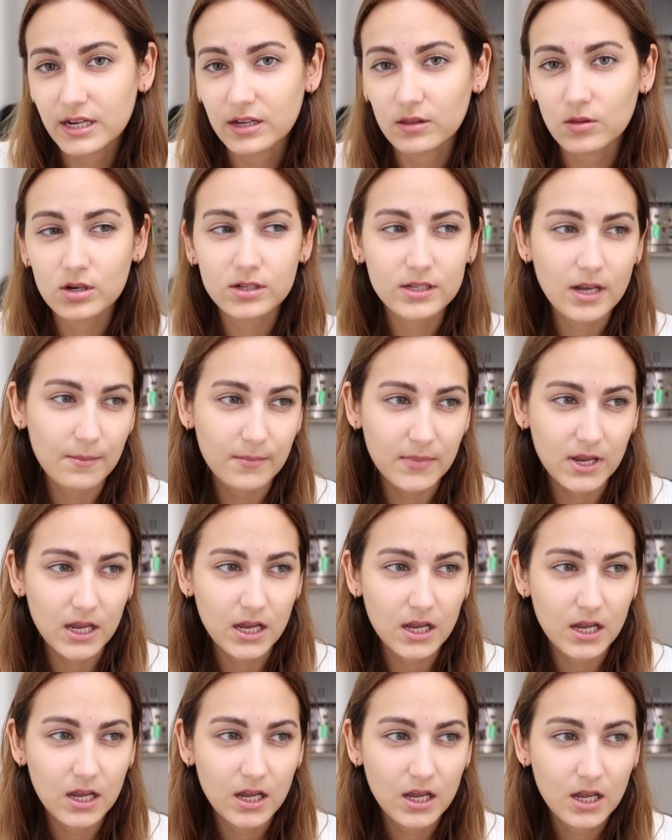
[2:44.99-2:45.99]
he looked at me
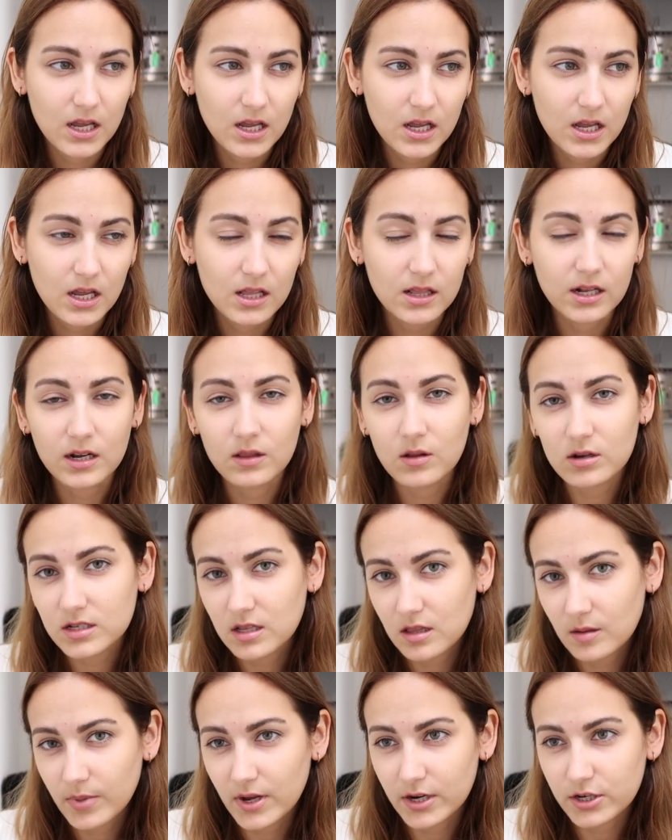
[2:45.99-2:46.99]
and then he looked
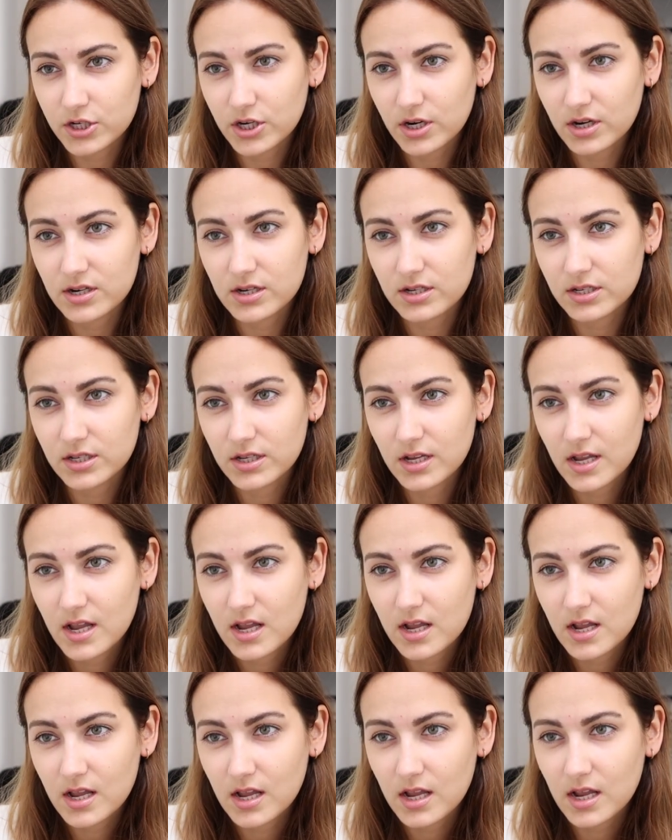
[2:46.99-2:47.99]
at the pictures
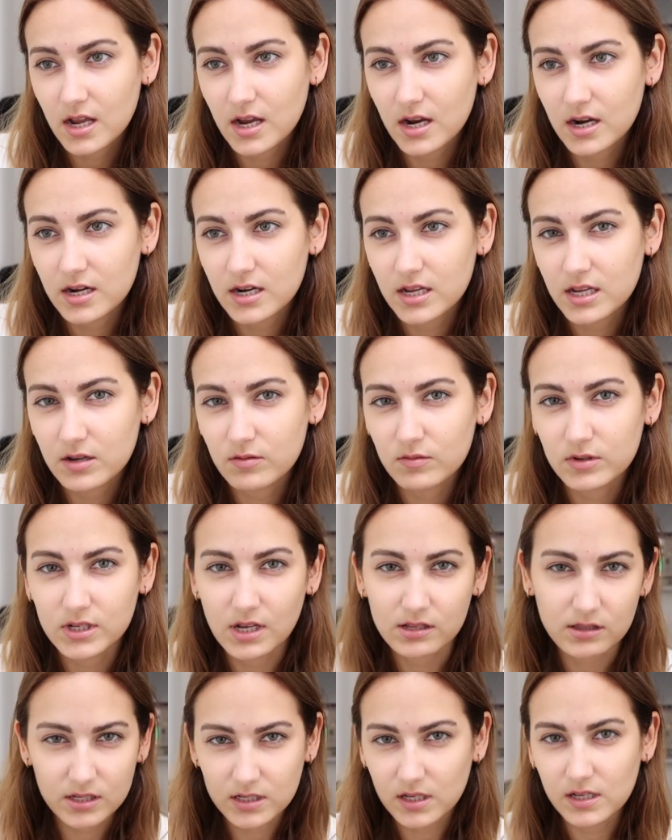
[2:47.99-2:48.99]
and he was
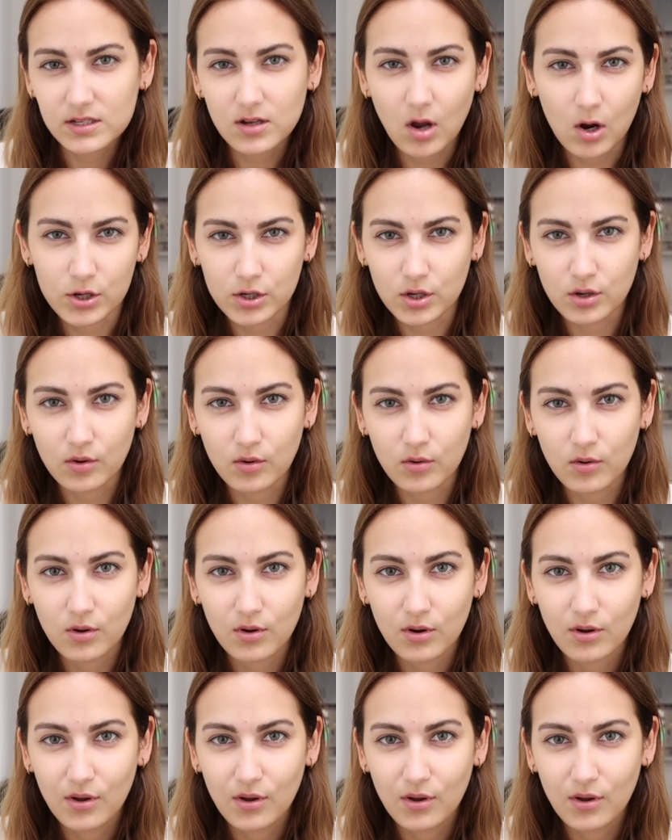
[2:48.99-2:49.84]
like, this is not you.